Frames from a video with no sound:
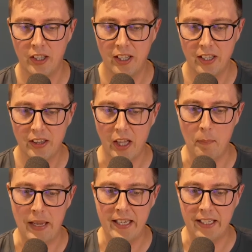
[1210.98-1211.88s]
they're
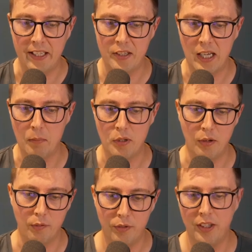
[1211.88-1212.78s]
making in terms
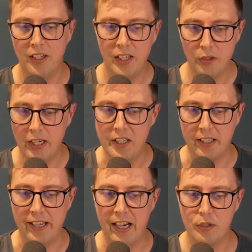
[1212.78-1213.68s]
of creating
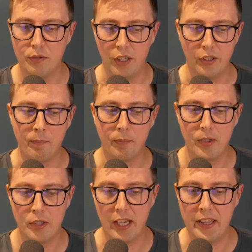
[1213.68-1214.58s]
cash flow.
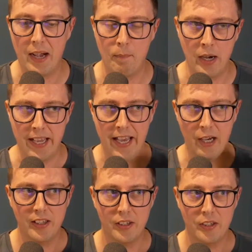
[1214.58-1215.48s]
So that might
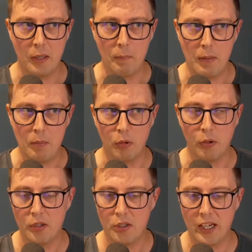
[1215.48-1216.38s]
help some people
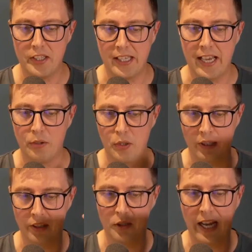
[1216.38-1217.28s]
starting out to
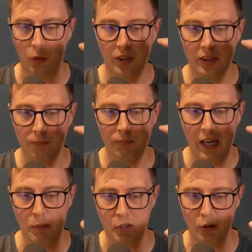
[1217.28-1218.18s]
understand how
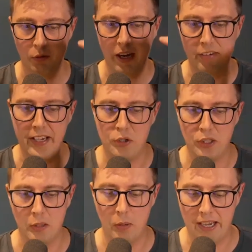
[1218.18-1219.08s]
much of a variation
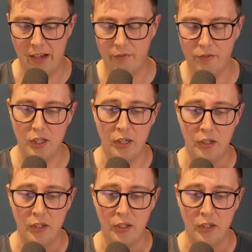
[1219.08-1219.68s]
you might have. So